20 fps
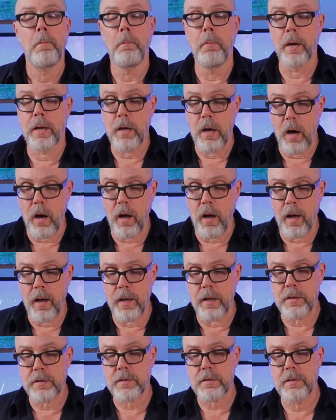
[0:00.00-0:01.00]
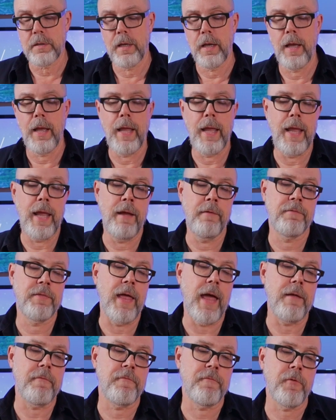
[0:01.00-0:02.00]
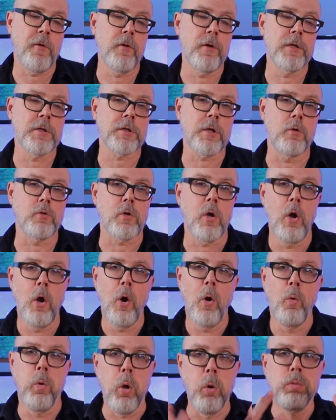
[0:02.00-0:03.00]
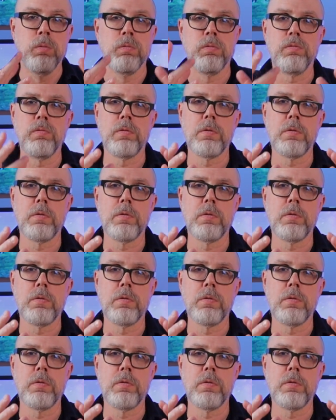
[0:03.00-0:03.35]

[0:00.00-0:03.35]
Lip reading: because if that furnace goes whoom,